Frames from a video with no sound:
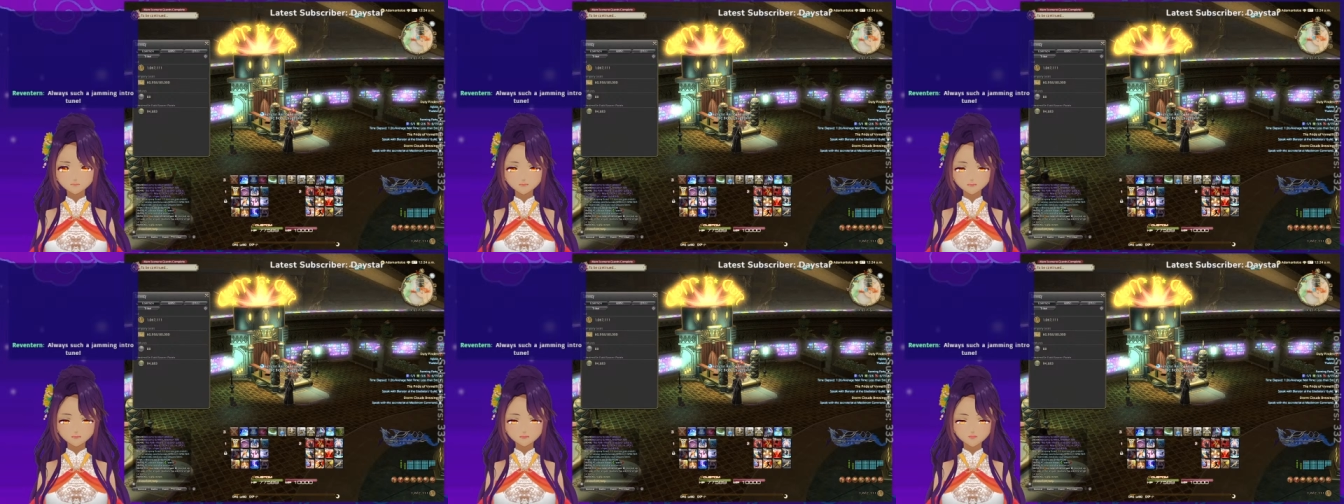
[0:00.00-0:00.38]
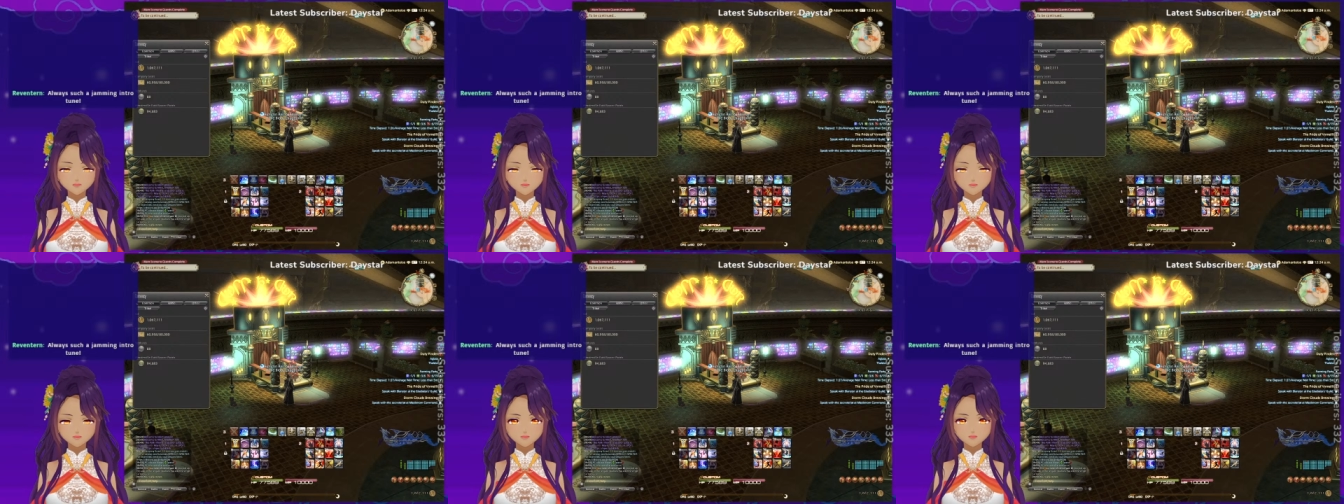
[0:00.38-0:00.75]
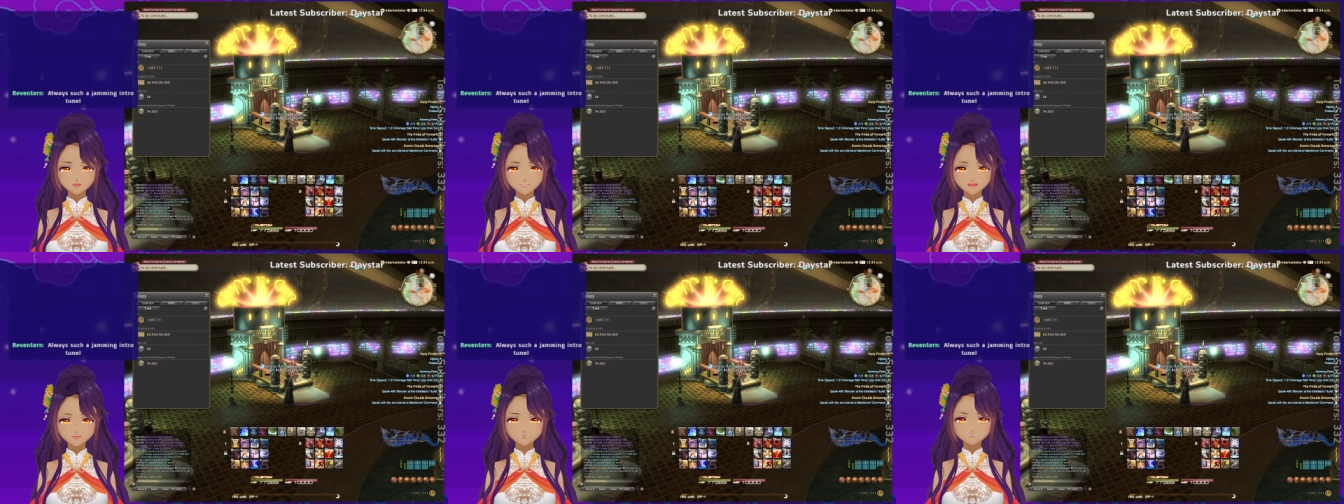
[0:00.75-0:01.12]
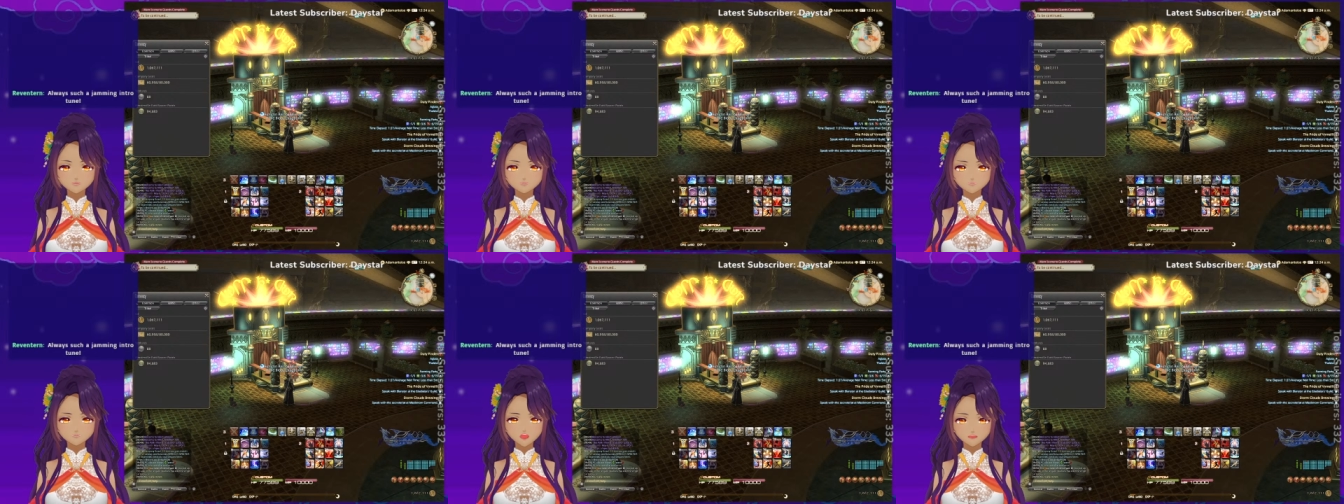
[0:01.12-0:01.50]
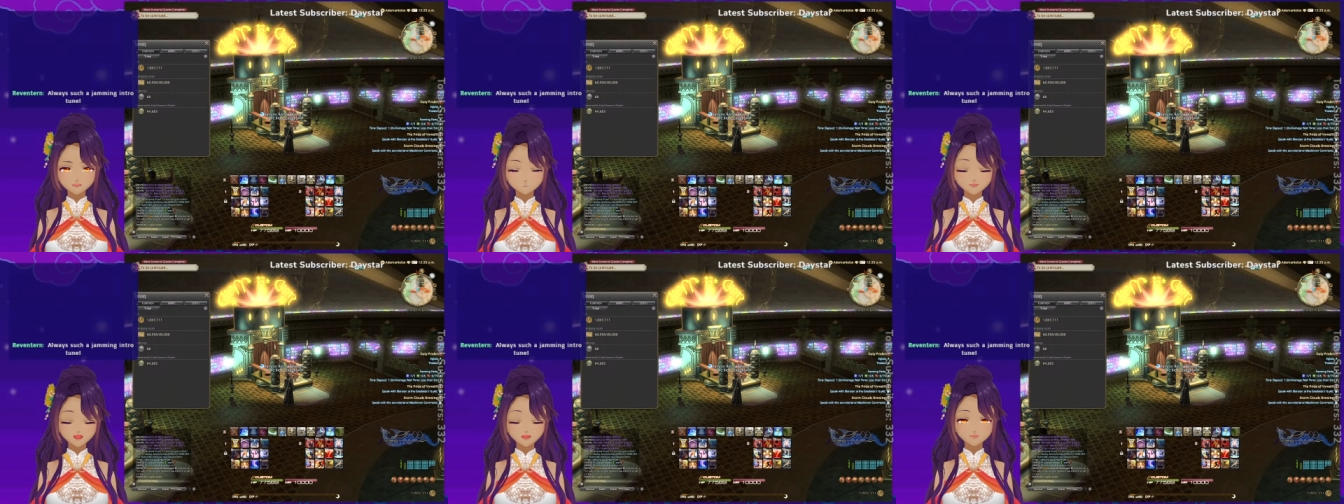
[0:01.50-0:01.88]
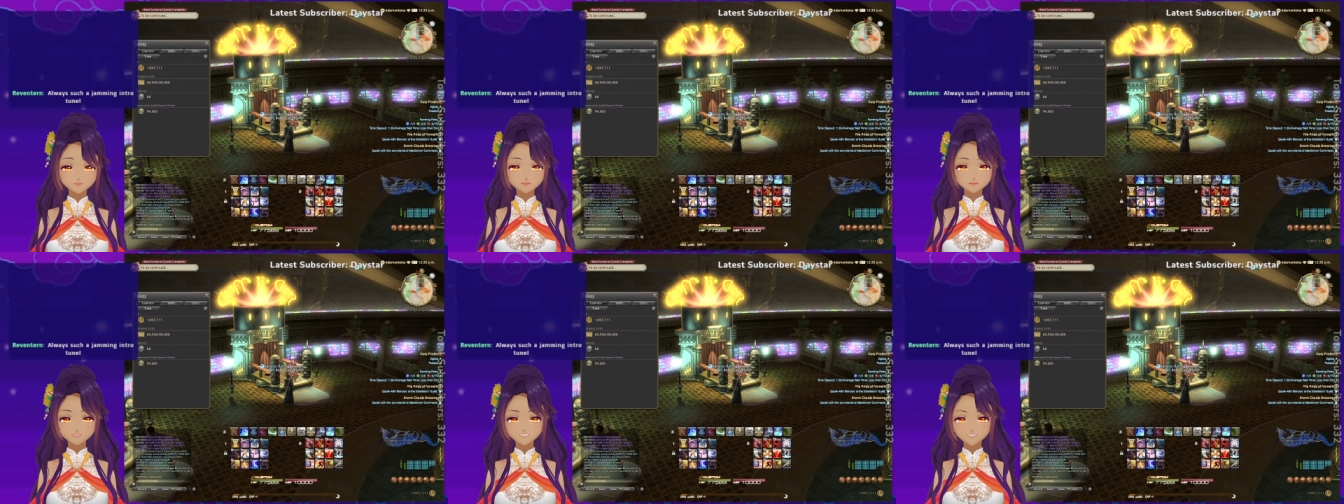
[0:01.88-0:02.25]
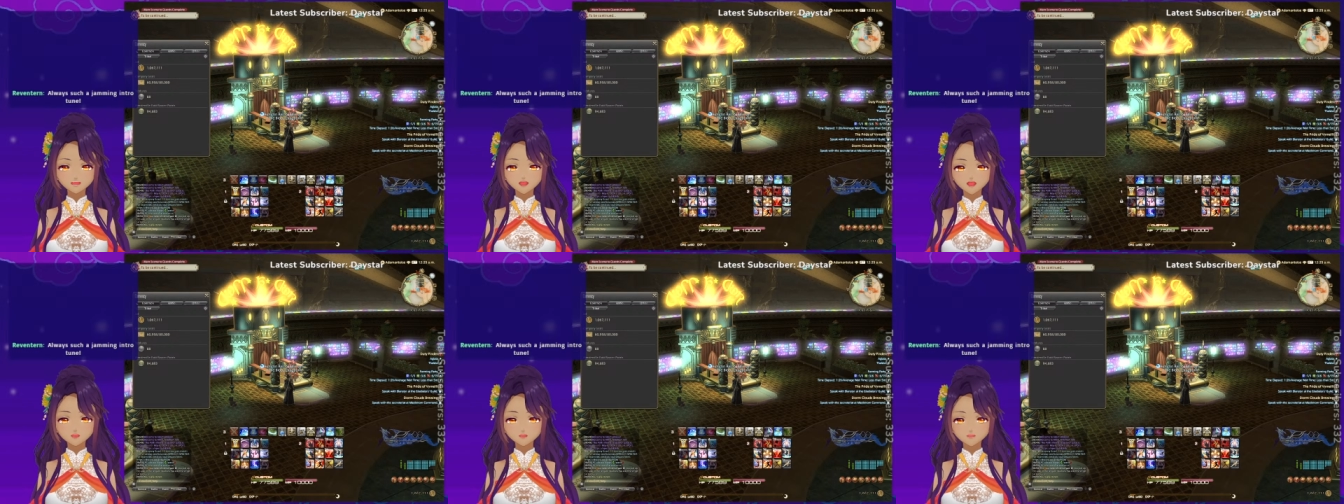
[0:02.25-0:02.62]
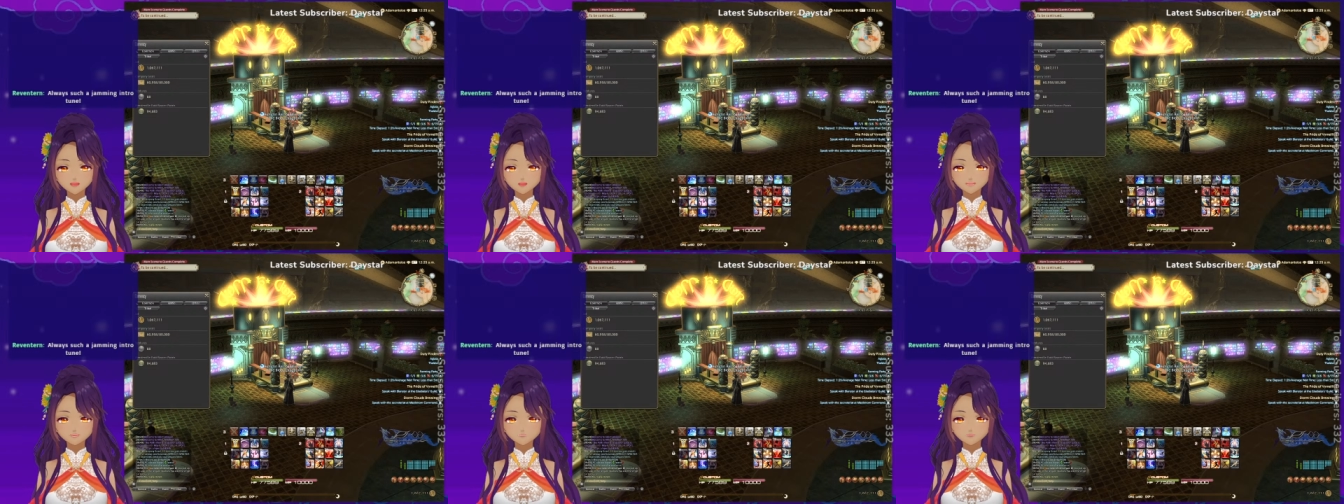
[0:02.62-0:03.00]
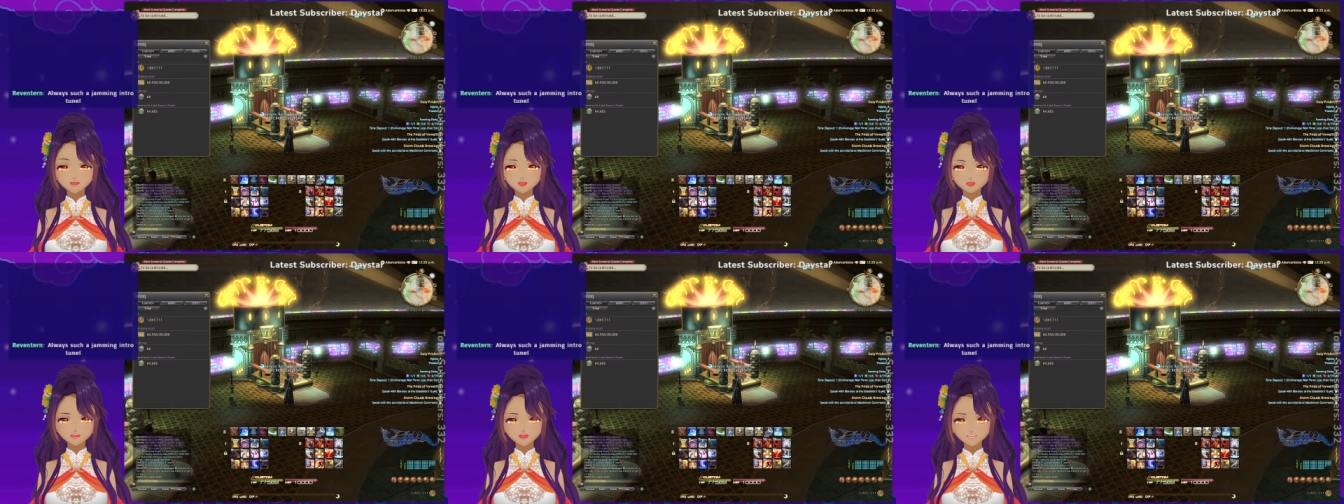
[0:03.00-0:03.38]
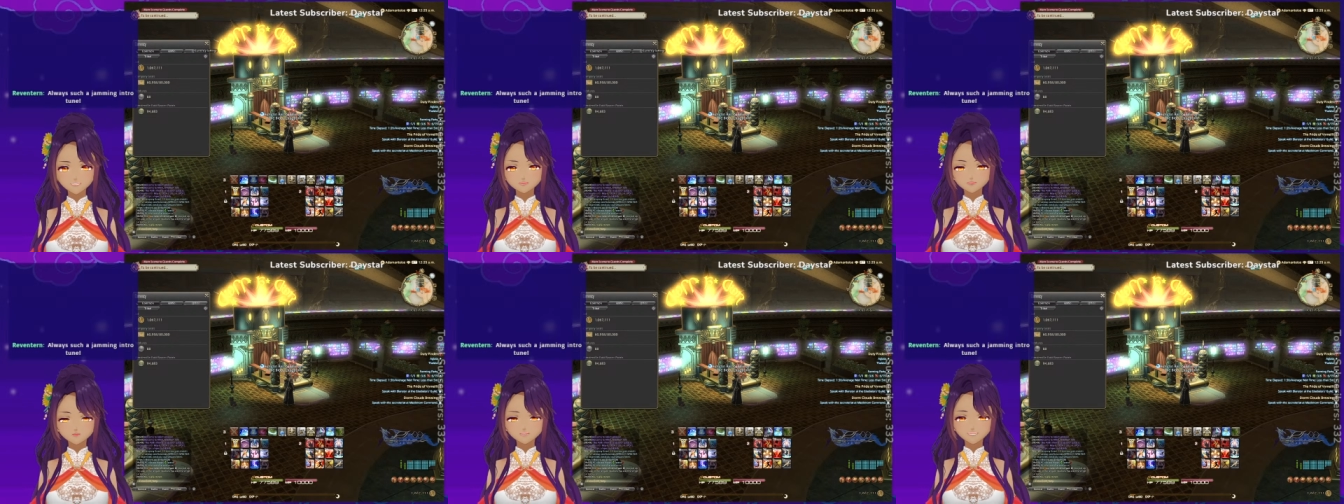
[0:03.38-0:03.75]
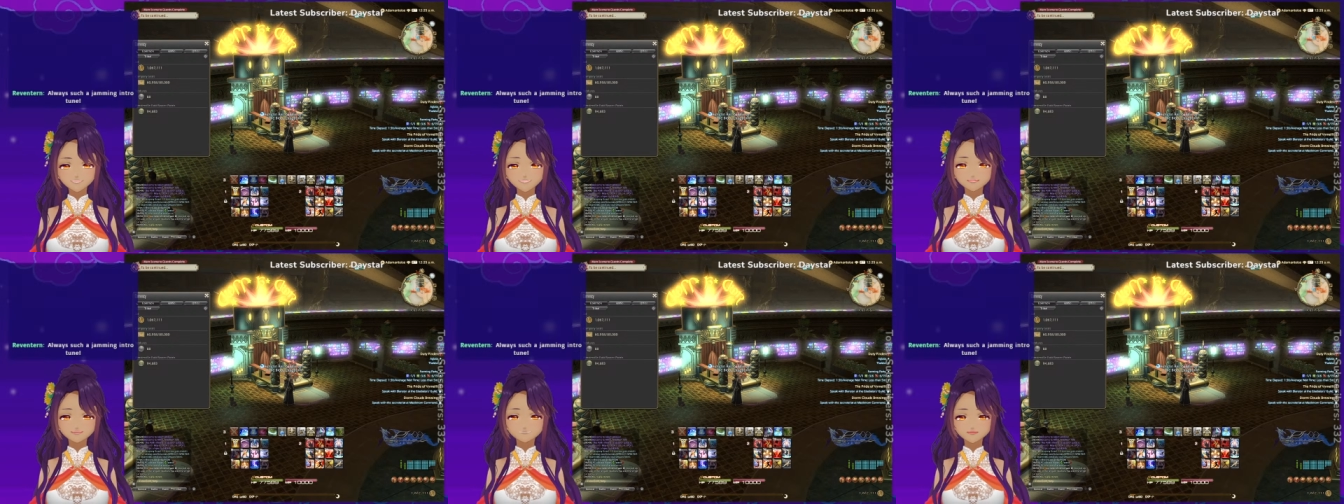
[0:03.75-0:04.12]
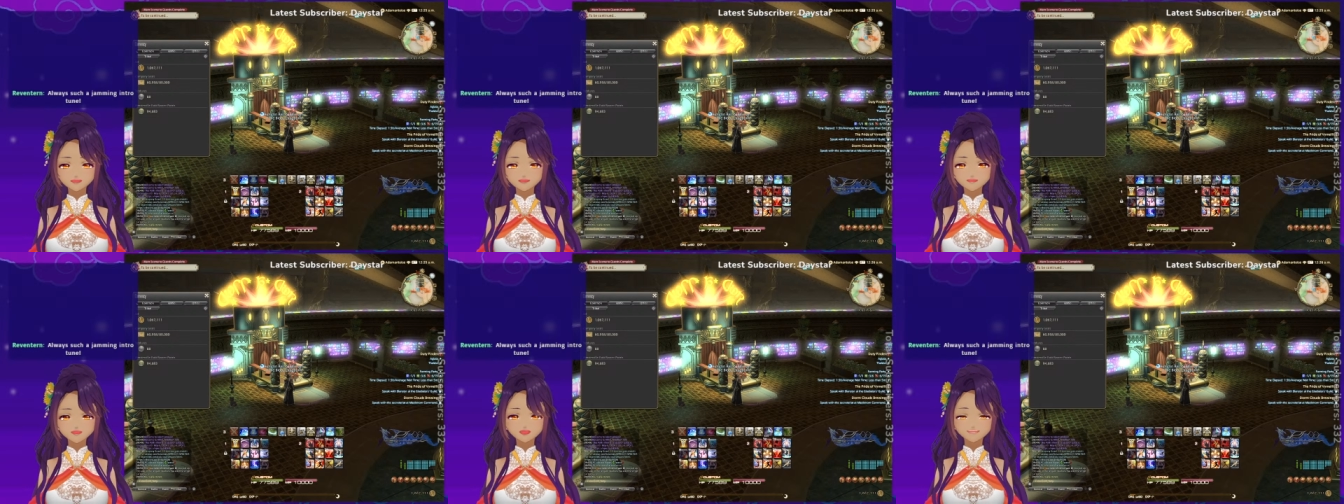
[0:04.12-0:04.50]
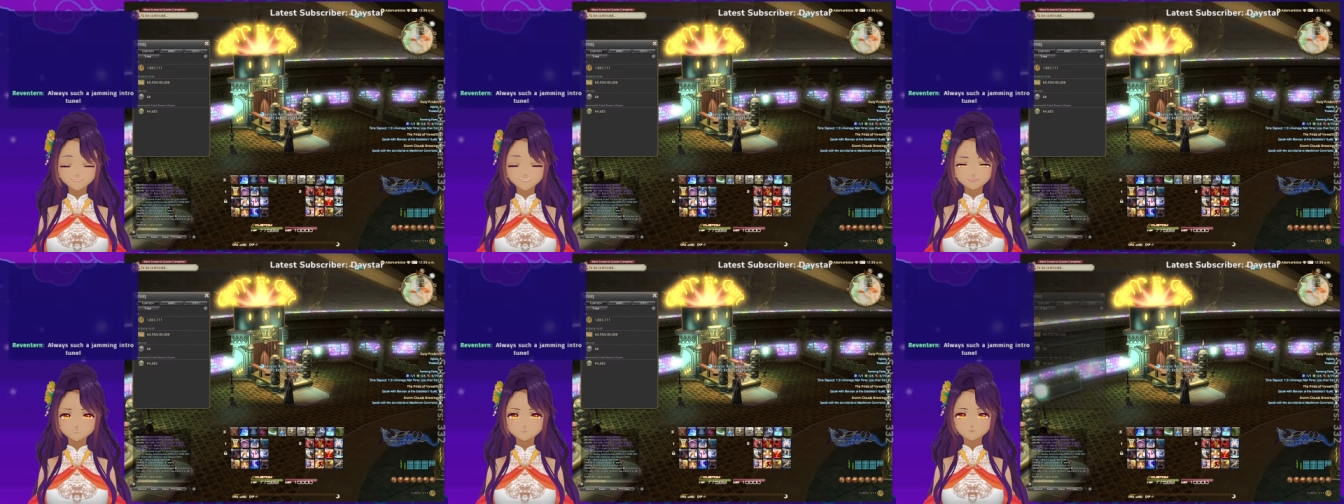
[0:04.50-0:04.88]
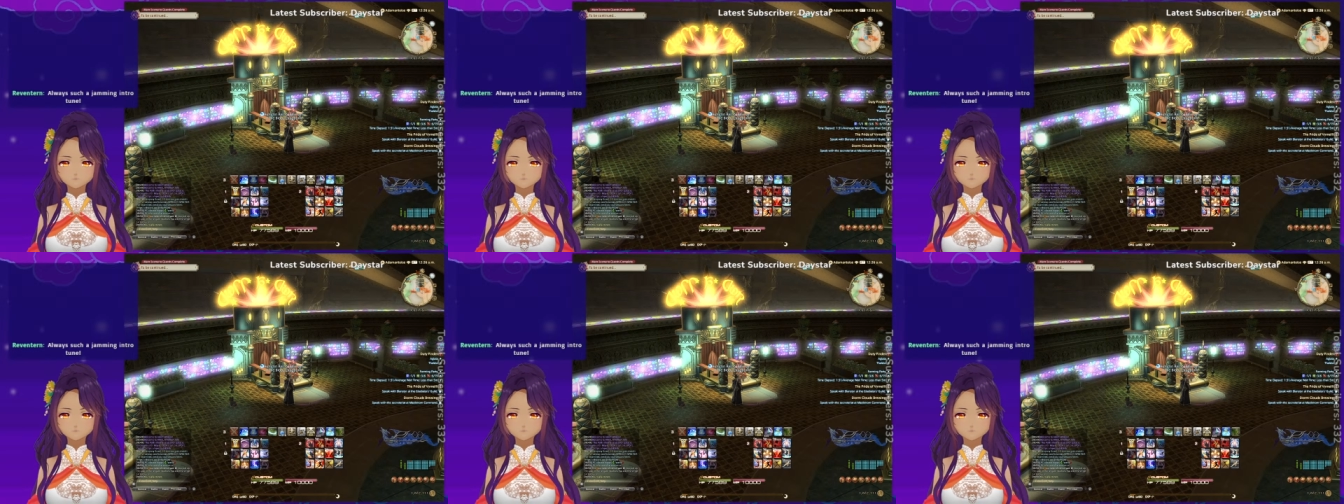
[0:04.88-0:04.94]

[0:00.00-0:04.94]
3,400. I think that's the math. Yeah, that should be the math.